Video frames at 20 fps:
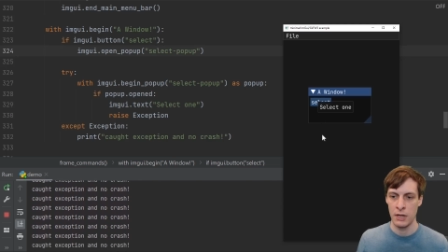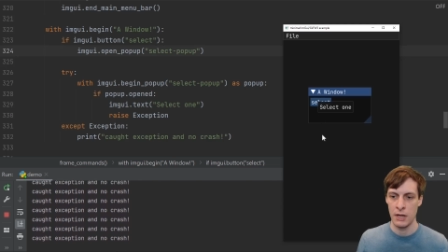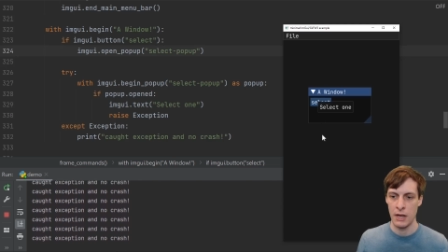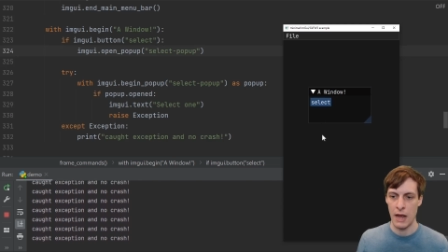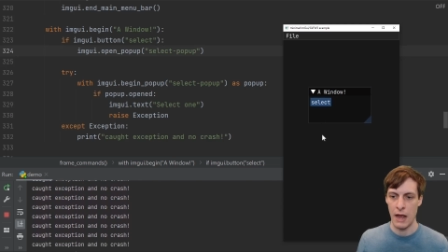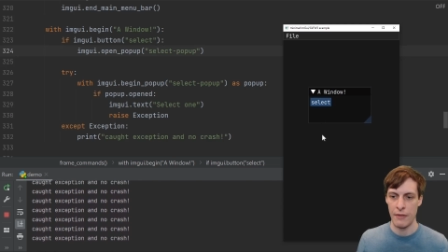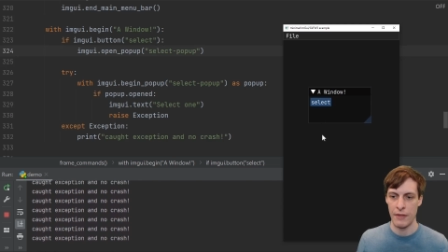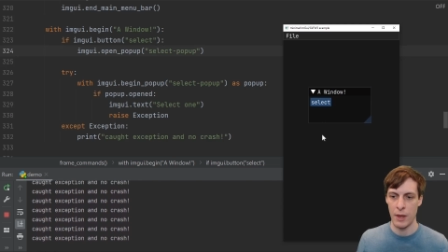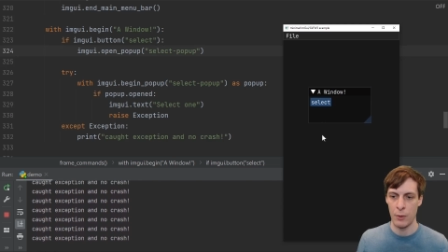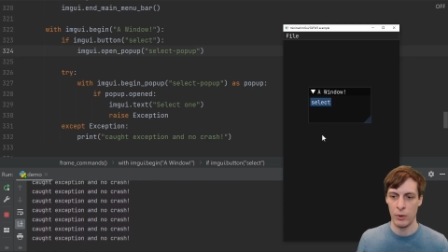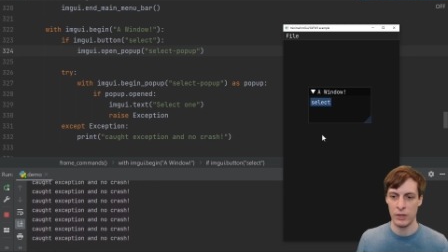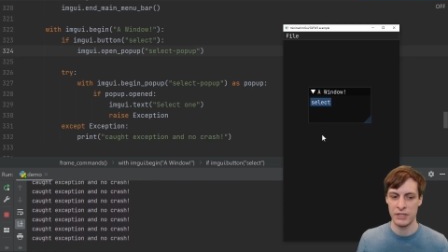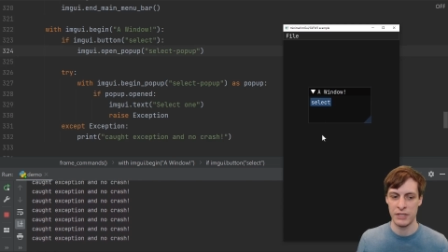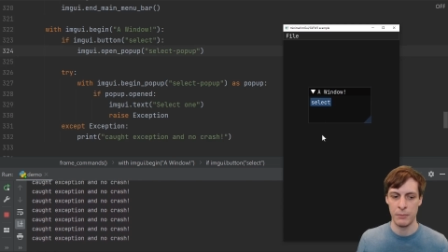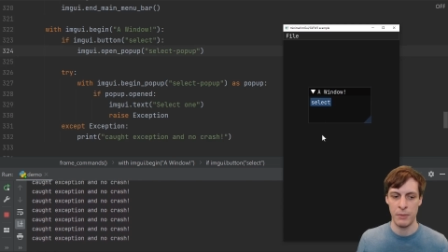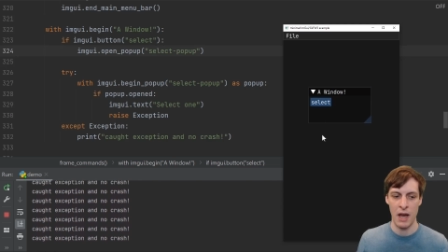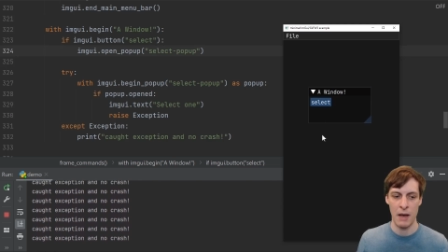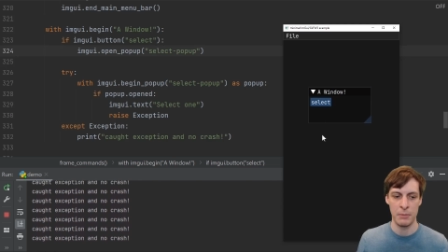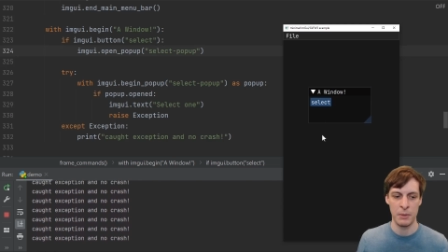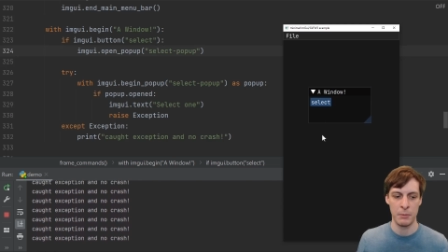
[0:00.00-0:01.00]
And then once the
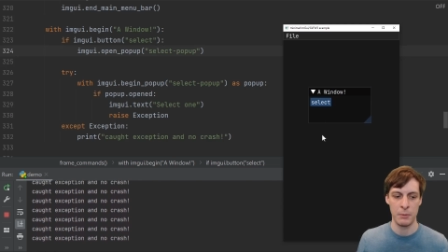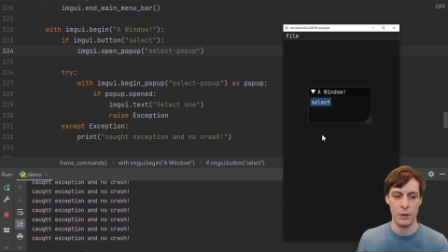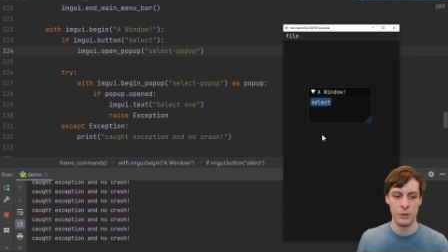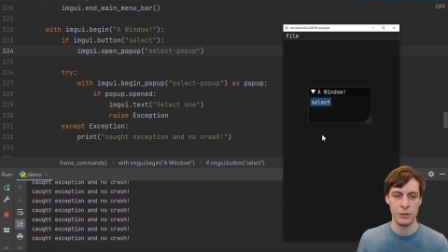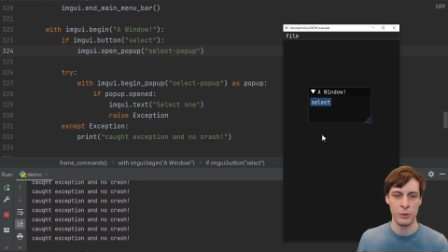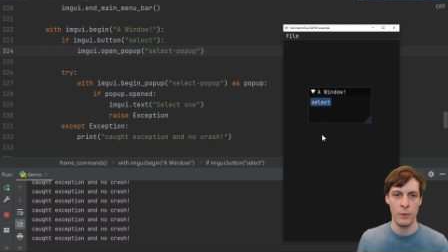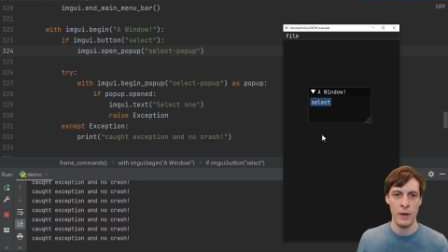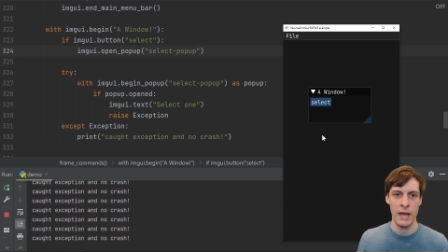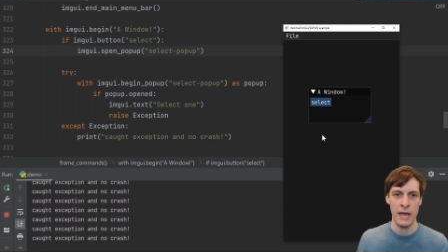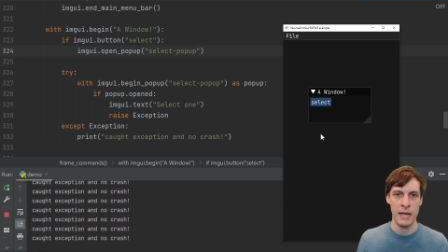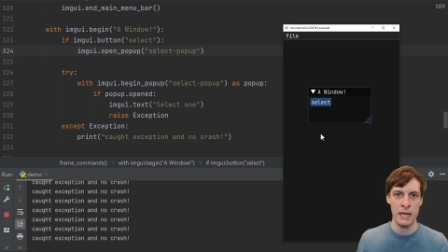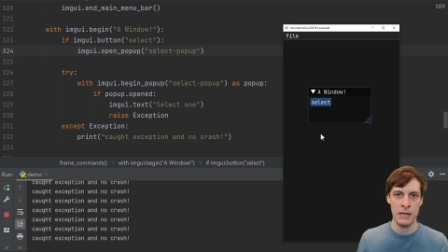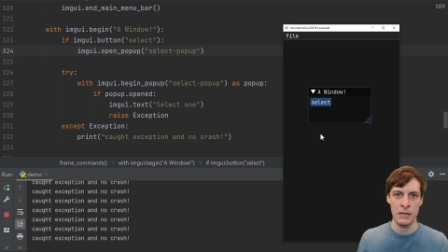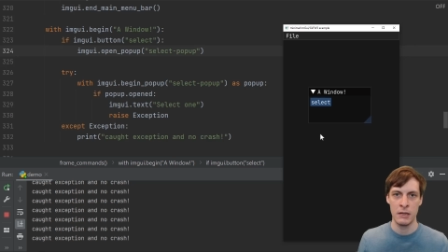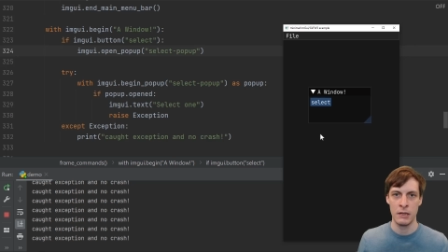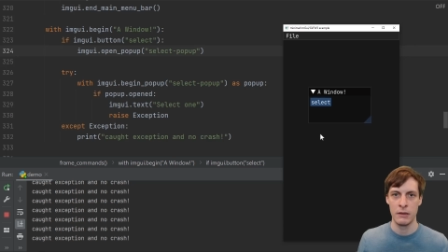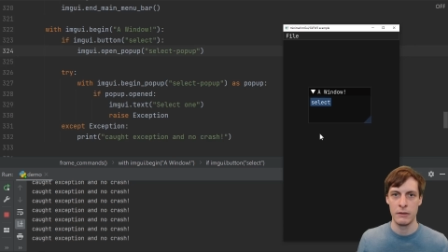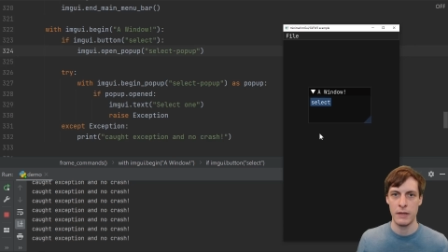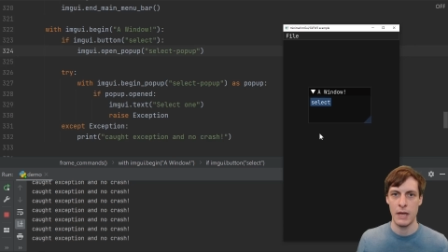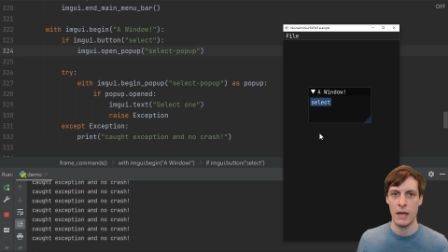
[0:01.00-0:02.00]
pop-up goes away,
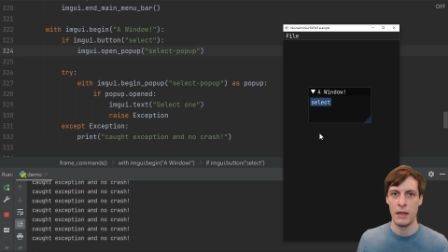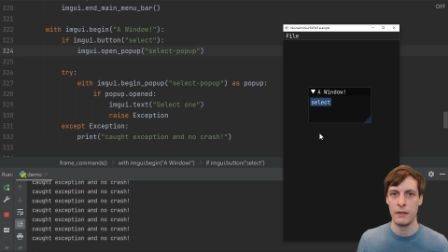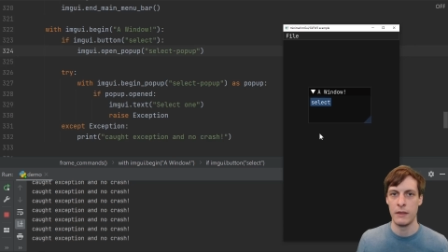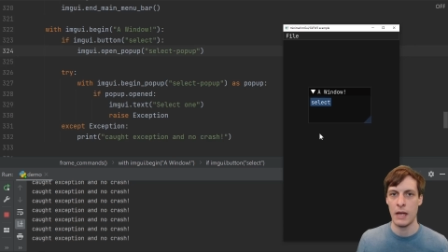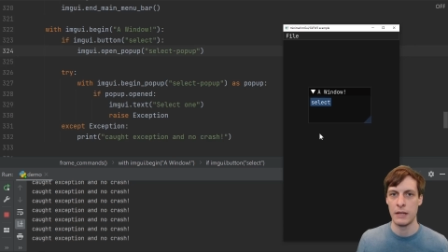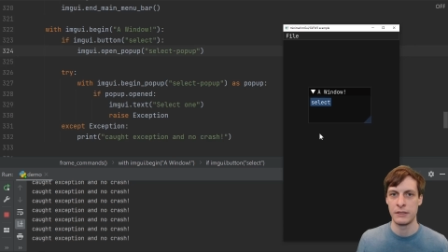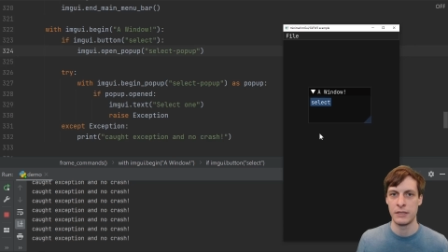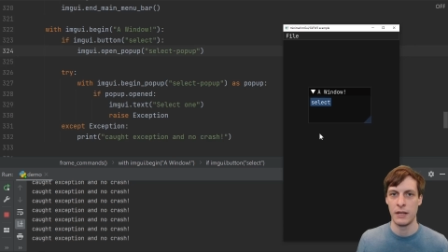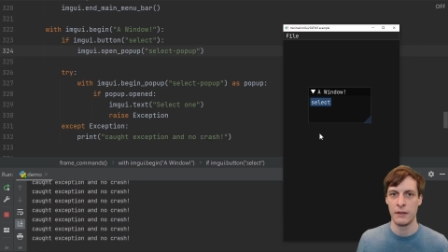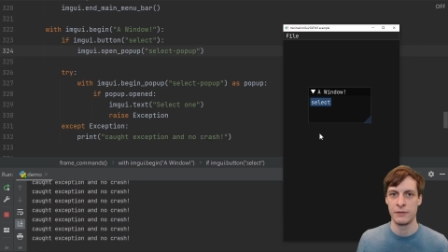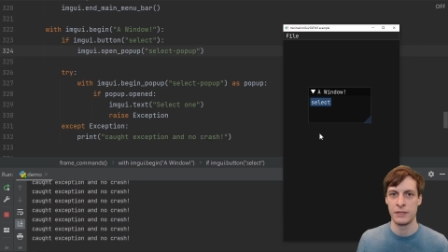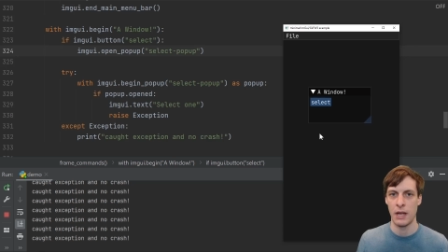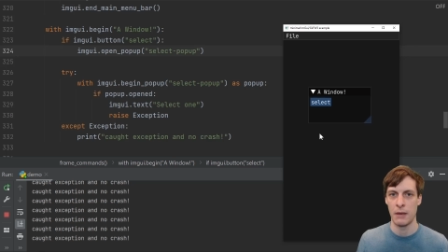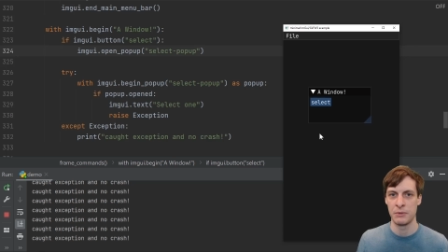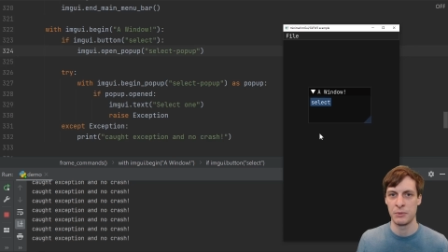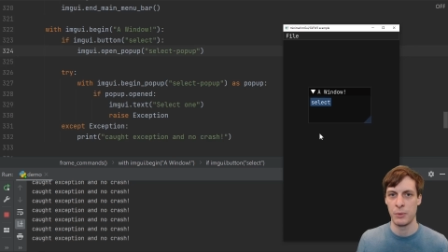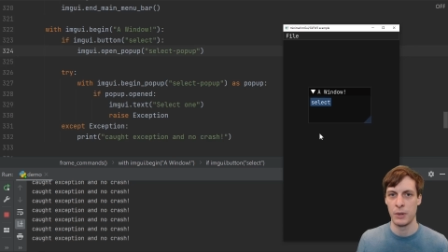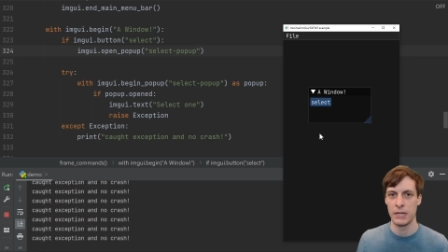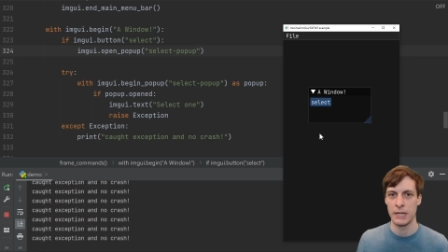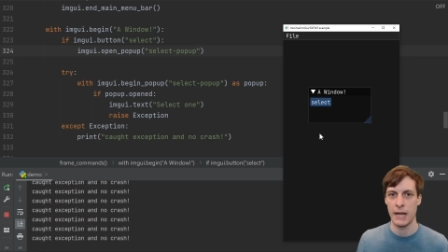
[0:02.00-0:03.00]
then that stuff stops
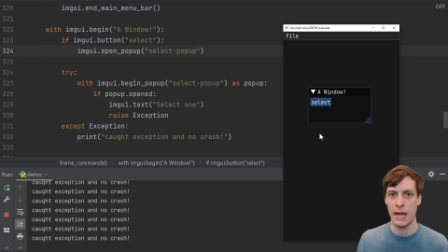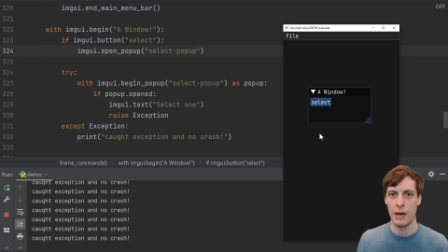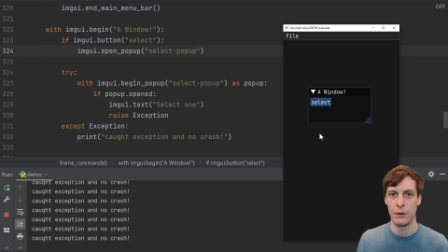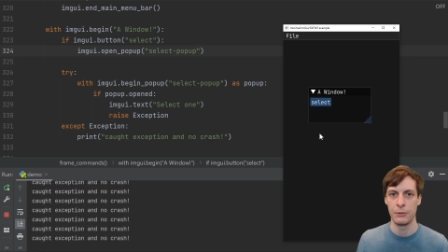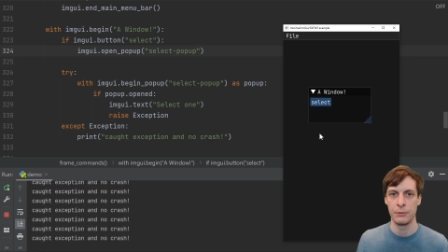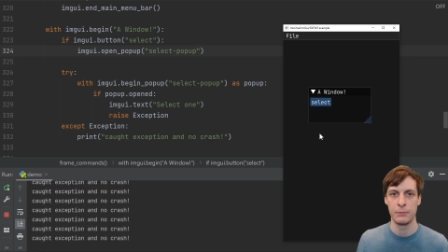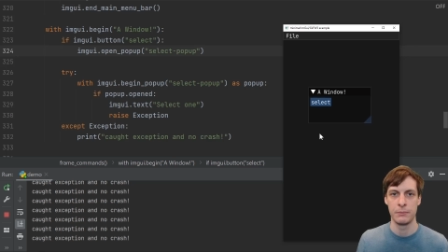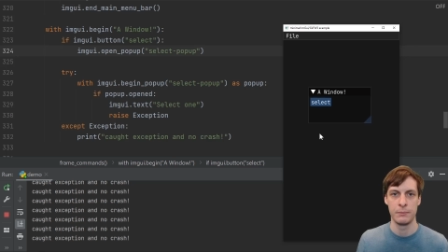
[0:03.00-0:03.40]
printing out.